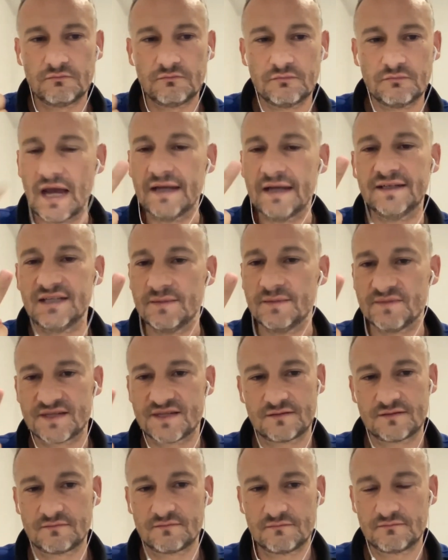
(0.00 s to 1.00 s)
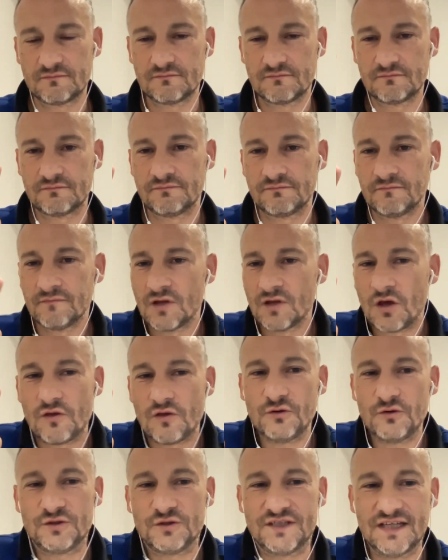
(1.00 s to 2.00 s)
and teams.
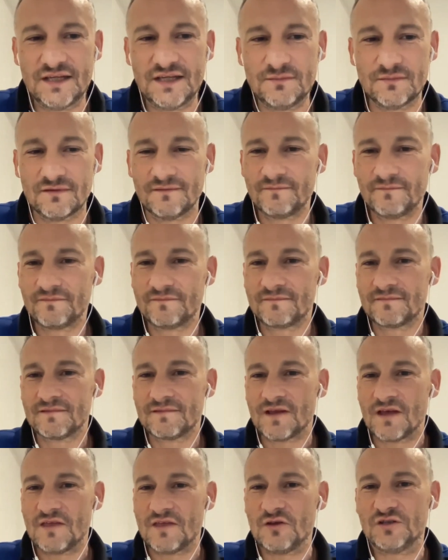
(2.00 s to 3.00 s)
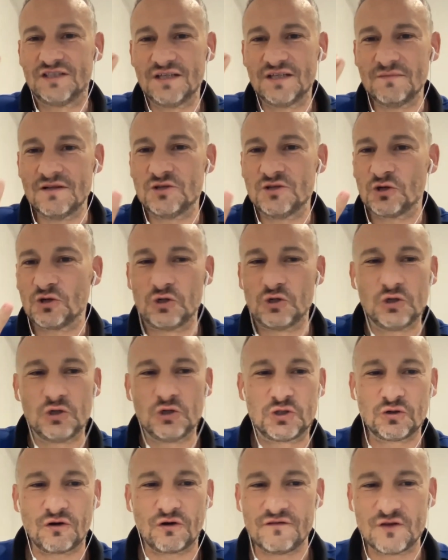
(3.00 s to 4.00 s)
The team and the
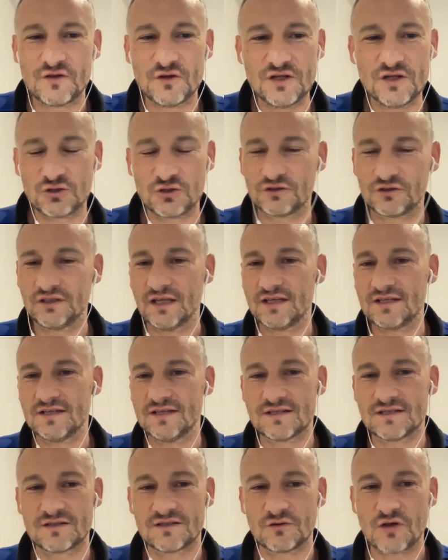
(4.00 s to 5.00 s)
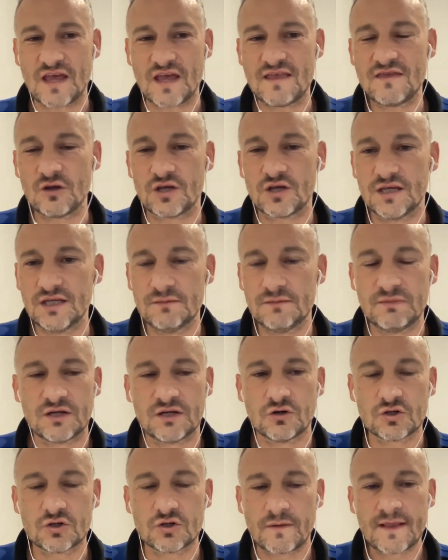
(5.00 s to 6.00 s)
culture of the insurtech is the key,
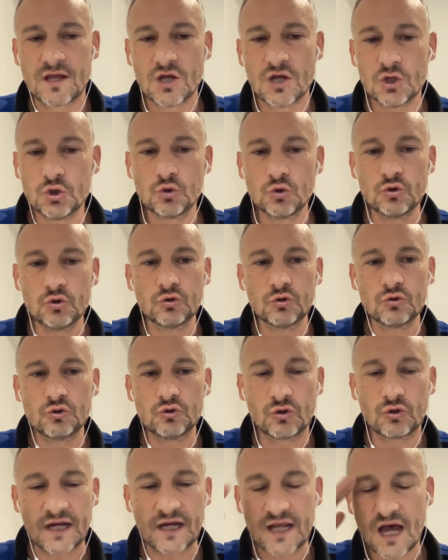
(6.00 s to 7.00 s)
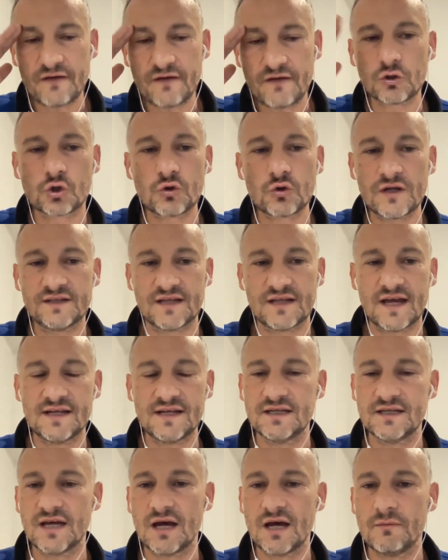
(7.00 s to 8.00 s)
because you can have a great
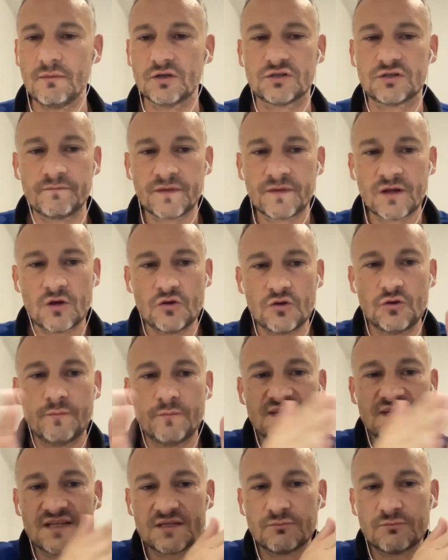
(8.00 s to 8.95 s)
idea, but the business